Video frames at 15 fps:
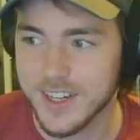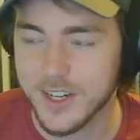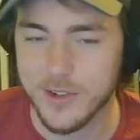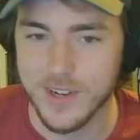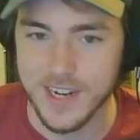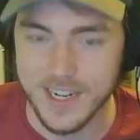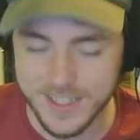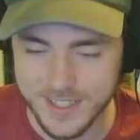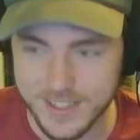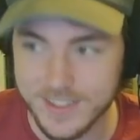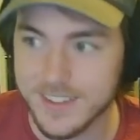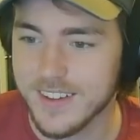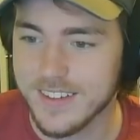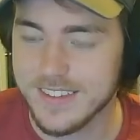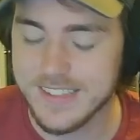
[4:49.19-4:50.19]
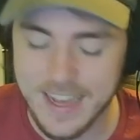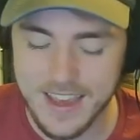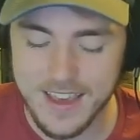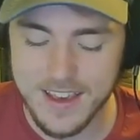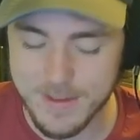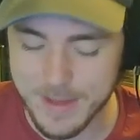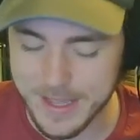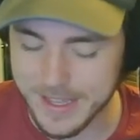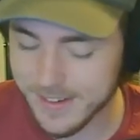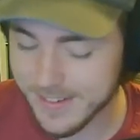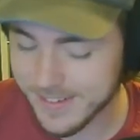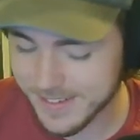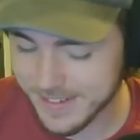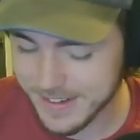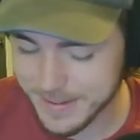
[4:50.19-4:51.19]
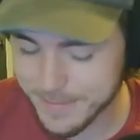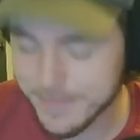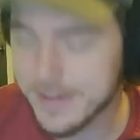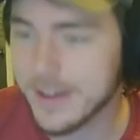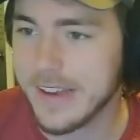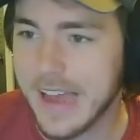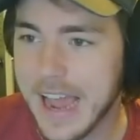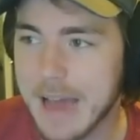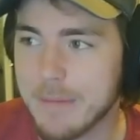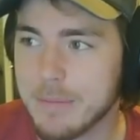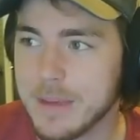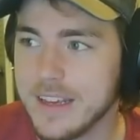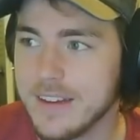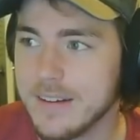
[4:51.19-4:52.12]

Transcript: Correct. Damn it. He felt happy.